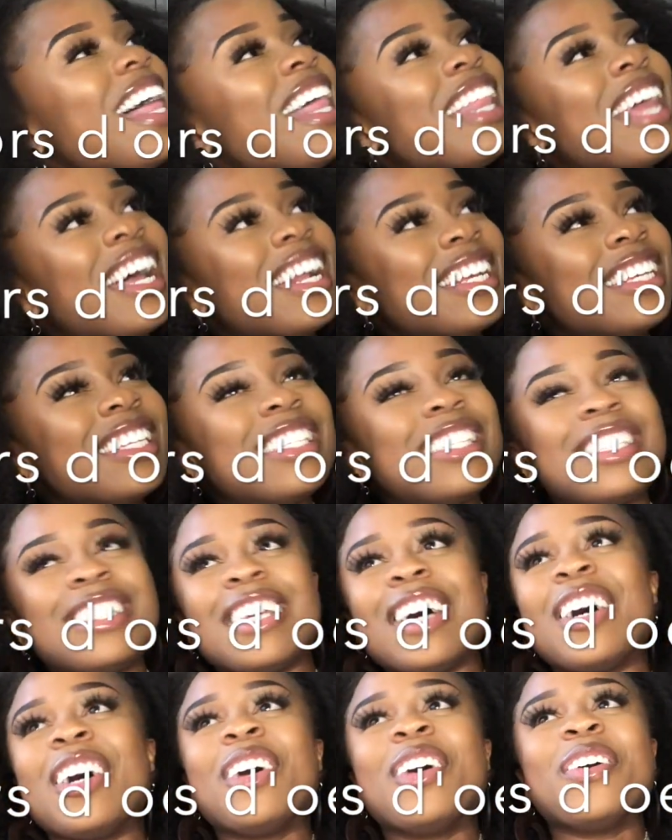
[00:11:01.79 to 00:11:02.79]
That is
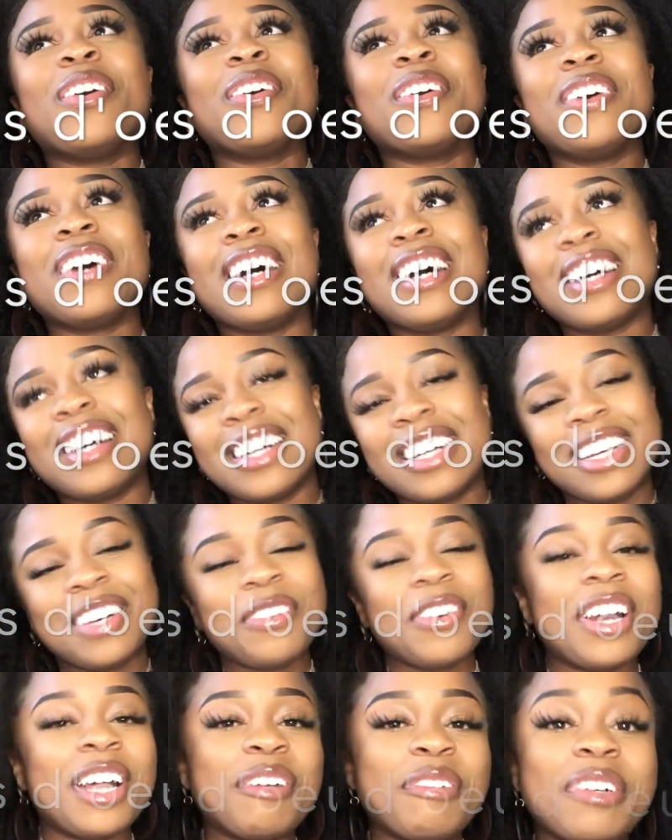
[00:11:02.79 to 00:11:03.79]
so,
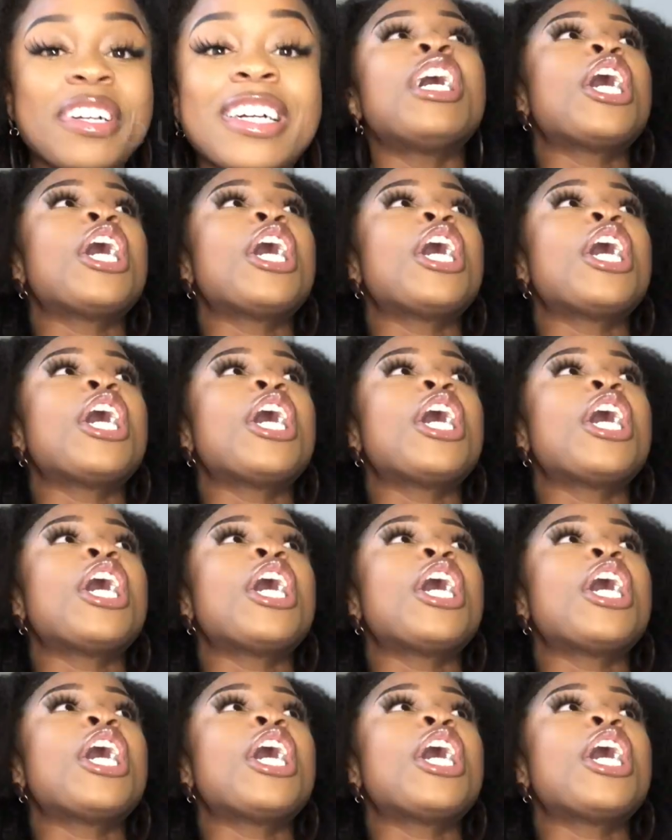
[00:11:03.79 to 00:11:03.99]
whatever.